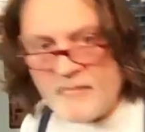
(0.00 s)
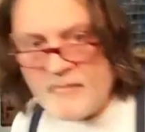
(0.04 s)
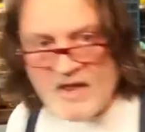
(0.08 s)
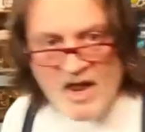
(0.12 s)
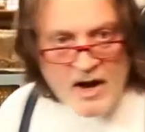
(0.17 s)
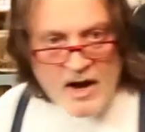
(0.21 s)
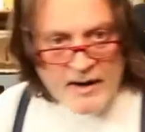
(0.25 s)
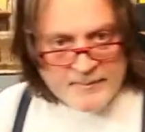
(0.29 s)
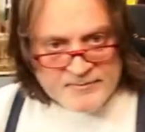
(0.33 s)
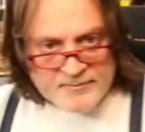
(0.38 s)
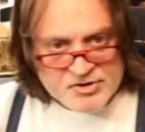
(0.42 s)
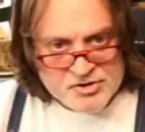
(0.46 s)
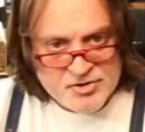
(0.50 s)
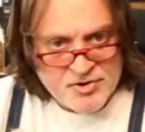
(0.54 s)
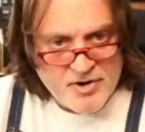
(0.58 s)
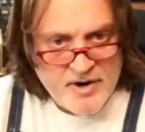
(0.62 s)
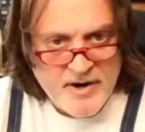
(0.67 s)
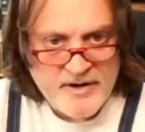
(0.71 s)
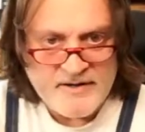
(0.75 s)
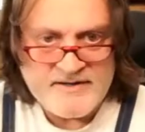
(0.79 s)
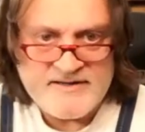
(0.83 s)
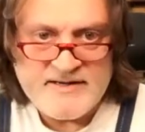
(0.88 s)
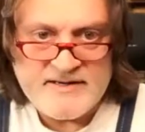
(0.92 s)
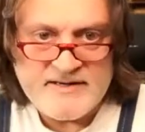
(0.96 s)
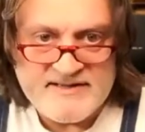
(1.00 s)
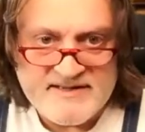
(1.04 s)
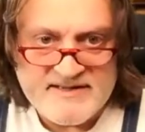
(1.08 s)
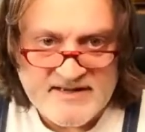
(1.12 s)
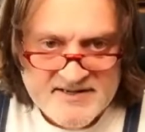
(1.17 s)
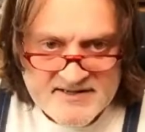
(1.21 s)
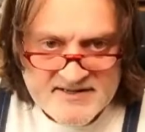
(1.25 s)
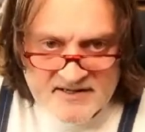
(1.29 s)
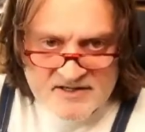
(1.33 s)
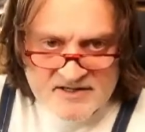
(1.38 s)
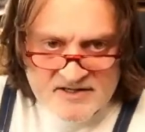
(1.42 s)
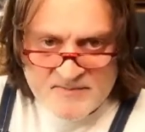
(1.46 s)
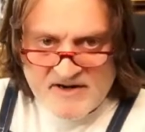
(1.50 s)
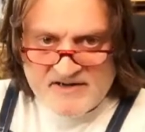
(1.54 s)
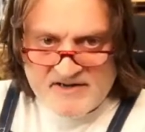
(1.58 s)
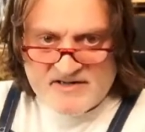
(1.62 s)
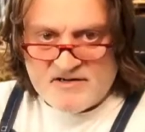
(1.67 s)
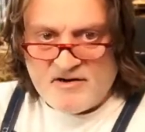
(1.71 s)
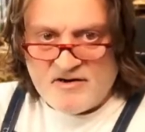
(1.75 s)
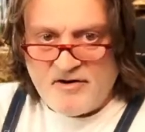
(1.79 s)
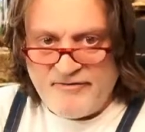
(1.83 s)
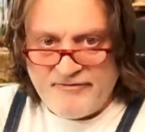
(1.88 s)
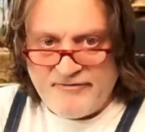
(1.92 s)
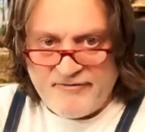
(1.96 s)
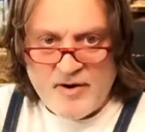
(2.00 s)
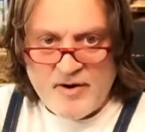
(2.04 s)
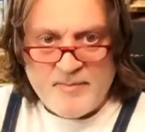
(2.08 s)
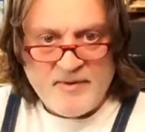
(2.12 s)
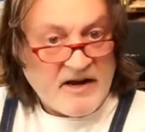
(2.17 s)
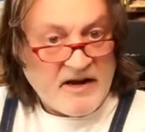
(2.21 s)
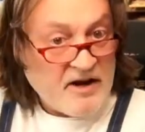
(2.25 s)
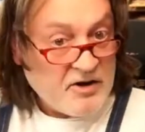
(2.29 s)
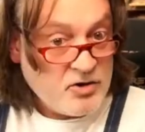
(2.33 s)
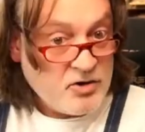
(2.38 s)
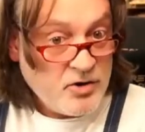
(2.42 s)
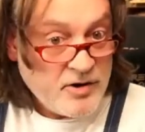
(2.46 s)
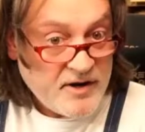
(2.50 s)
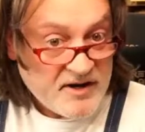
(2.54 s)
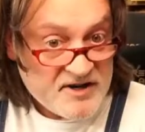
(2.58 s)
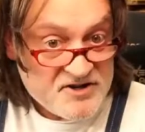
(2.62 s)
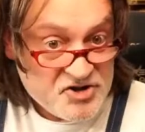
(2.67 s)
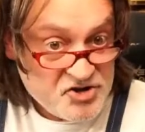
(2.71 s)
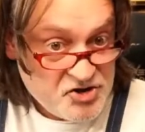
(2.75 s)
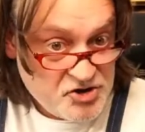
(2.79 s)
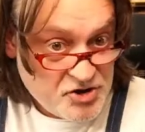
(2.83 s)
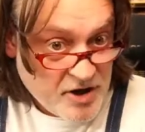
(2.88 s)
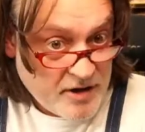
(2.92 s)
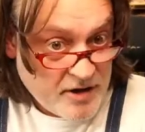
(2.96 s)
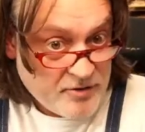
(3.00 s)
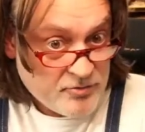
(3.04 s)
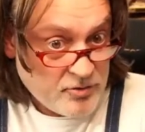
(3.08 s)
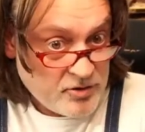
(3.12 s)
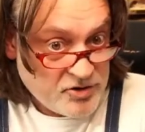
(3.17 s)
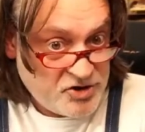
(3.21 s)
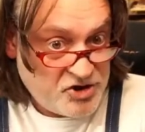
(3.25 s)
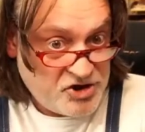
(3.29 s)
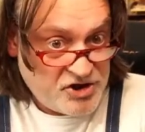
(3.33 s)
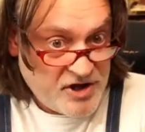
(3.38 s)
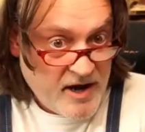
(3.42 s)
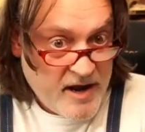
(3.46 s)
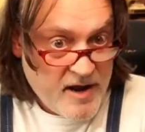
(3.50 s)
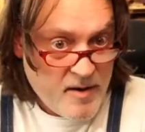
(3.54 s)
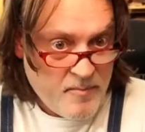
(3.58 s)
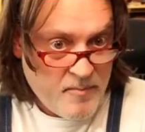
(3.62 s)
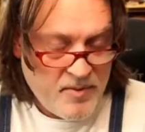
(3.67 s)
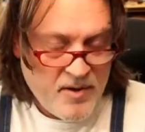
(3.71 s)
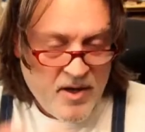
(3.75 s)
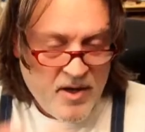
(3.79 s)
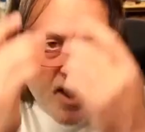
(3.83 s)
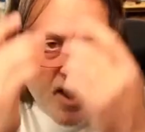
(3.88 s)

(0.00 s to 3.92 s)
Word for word: I'm trying to distance myself from it and look at its general shape.